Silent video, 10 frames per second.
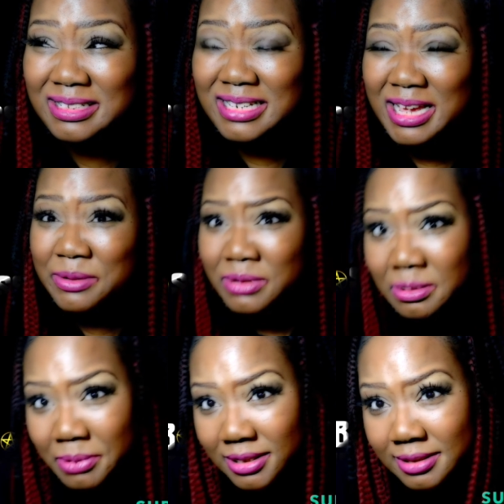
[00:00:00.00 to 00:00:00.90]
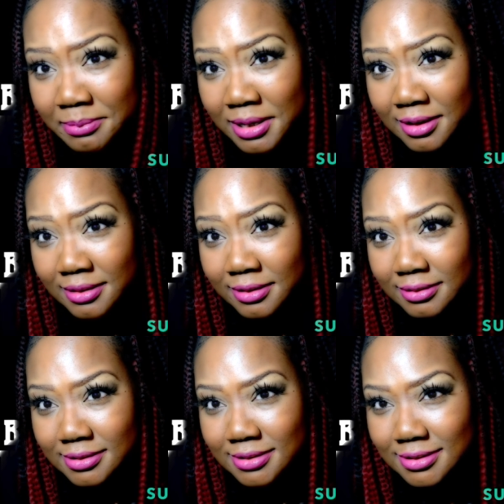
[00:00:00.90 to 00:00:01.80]
Dang, what about the mother?
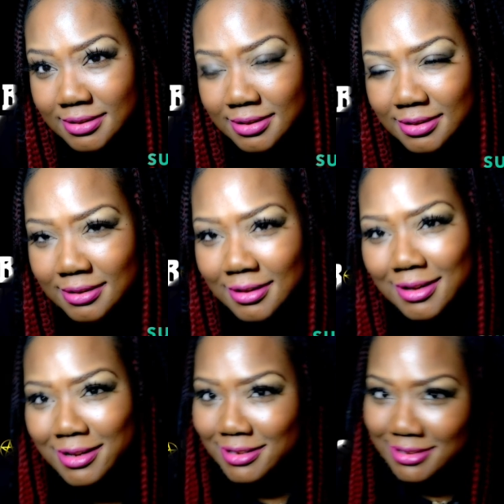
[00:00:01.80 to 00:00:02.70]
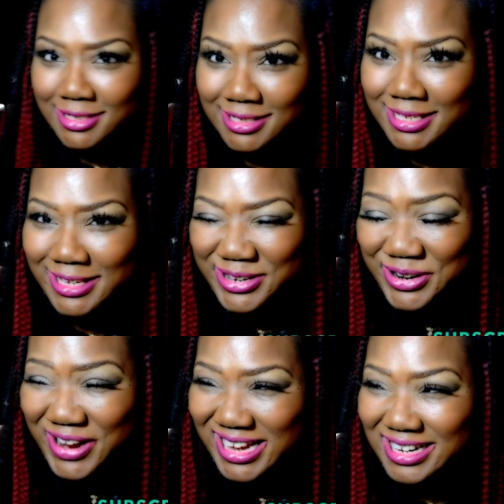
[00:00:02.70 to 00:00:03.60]
There's just
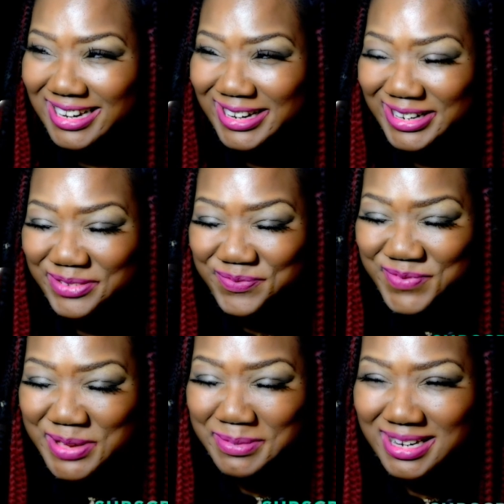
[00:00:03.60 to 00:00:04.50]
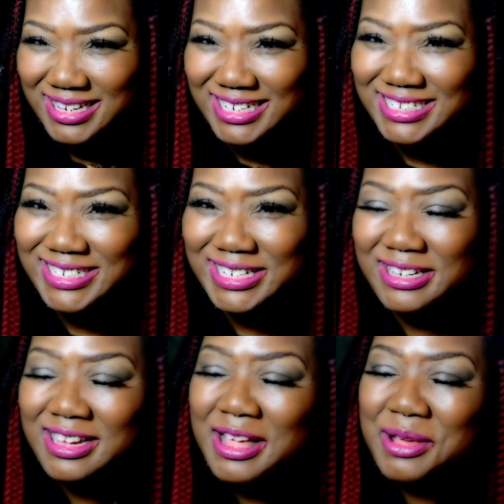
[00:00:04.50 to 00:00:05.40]
discredited feminine
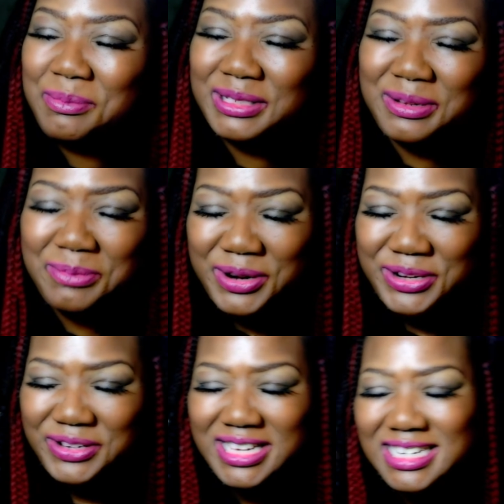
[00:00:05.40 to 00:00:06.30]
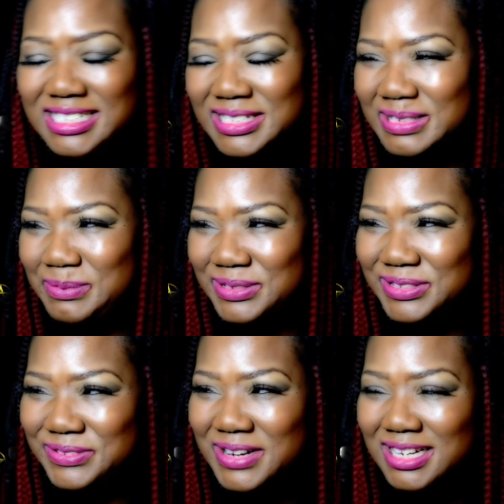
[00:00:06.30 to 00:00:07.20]
energy. But the more you get into
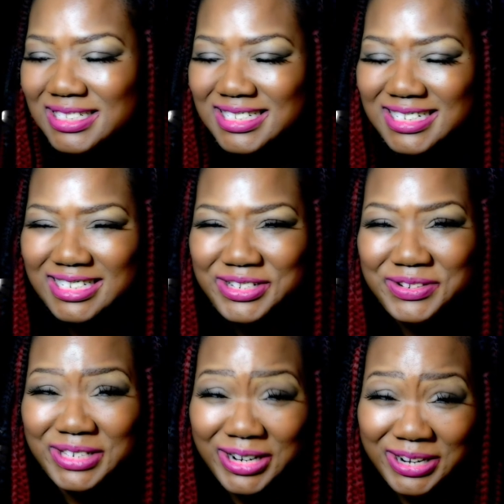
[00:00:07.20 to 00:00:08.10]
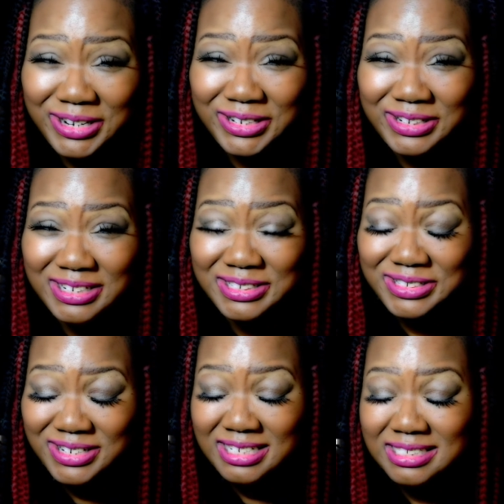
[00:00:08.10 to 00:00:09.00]
spirituality and you learn
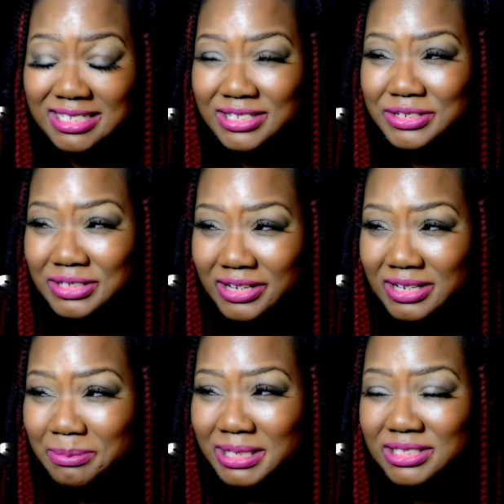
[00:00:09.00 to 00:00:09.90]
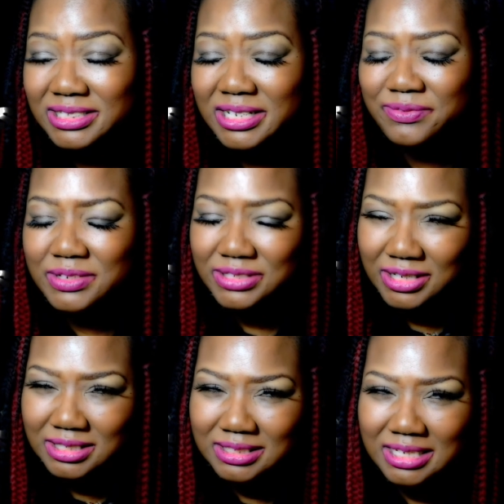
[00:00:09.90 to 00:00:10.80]
astrology and you learn about yourself, you'll
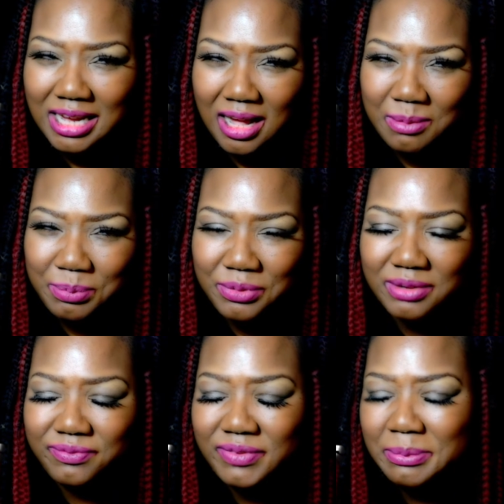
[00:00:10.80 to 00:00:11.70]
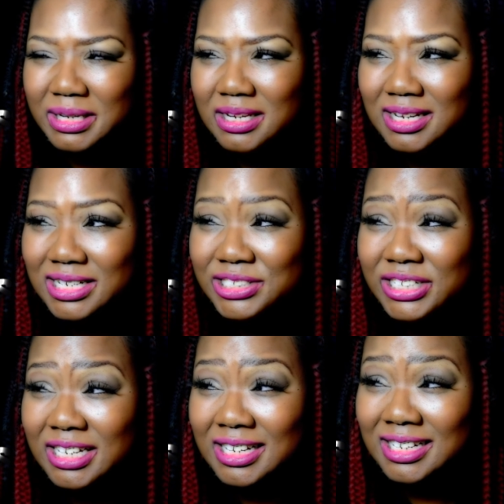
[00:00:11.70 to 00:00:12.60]
start to see how important feminine
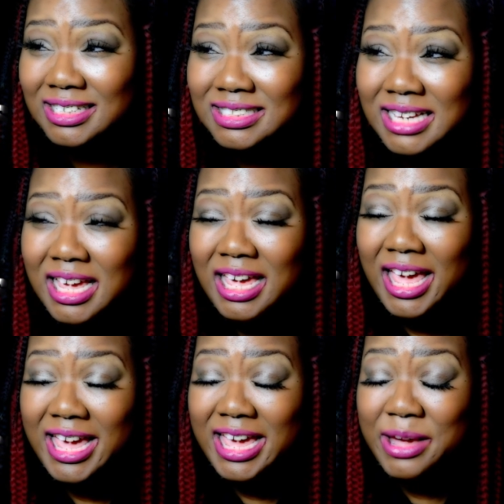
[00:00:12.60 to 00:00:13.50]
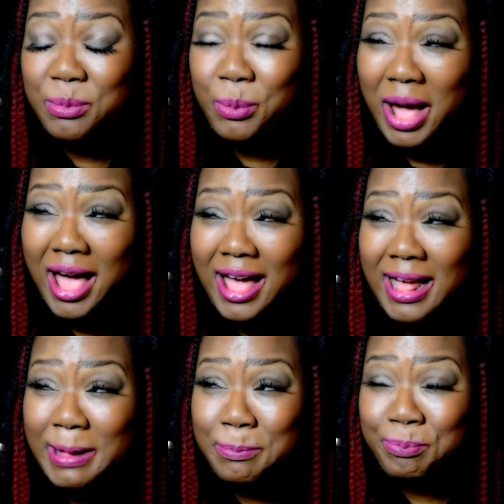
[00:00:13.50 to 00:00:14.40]
energy is, and why